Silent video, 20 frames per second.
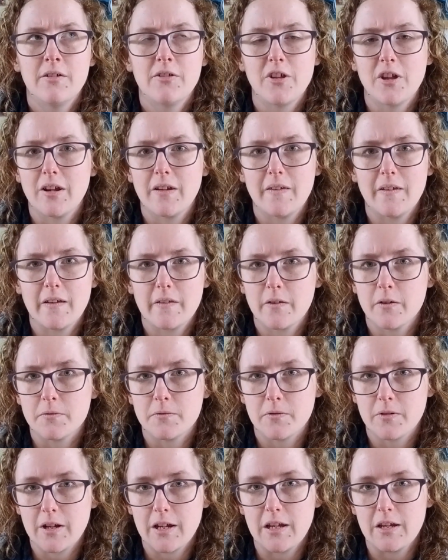36 or
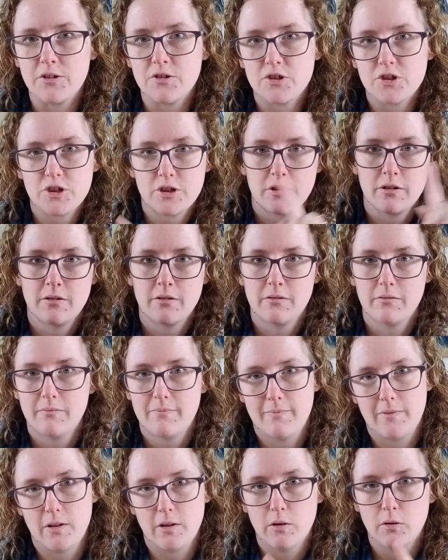40 inch
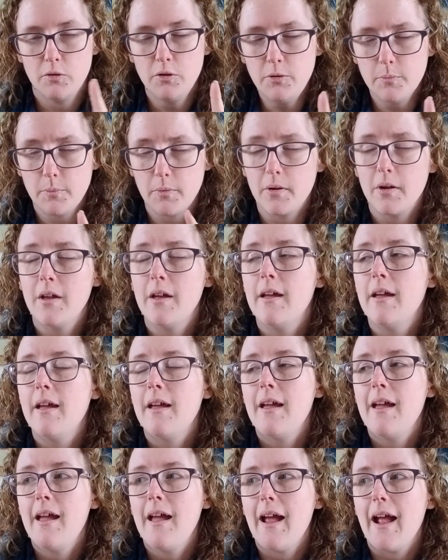loop,
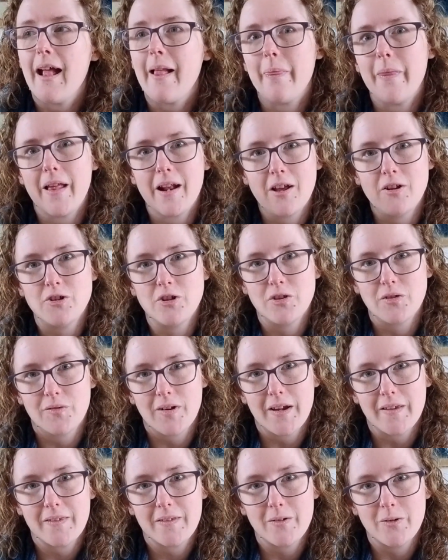and then I do the
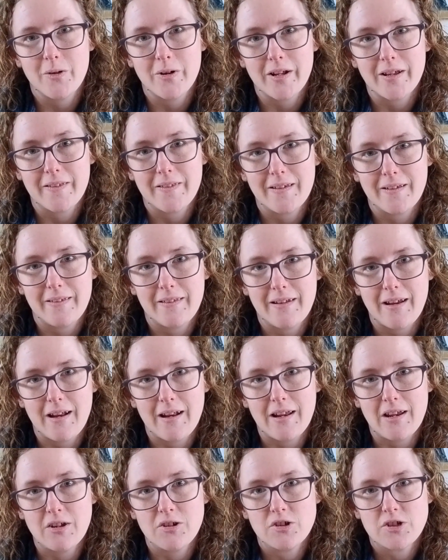rest on a
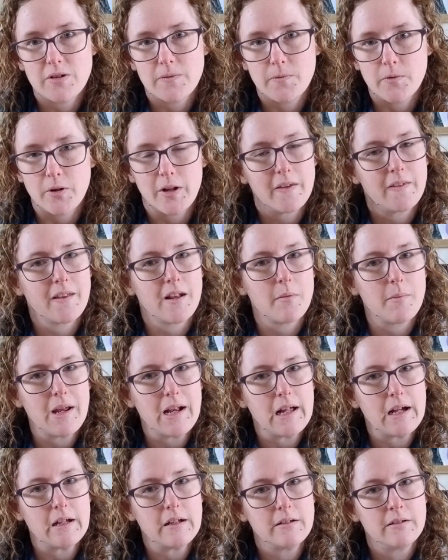16 inch 40
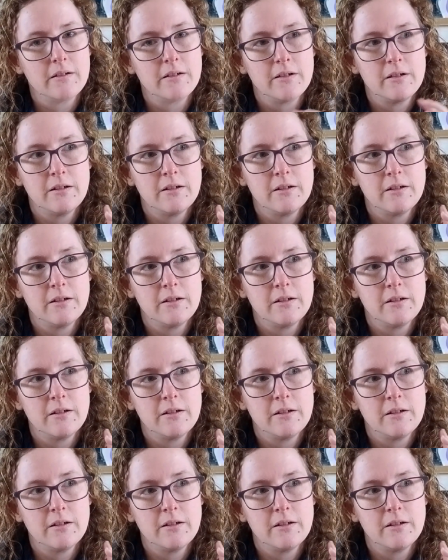centimeter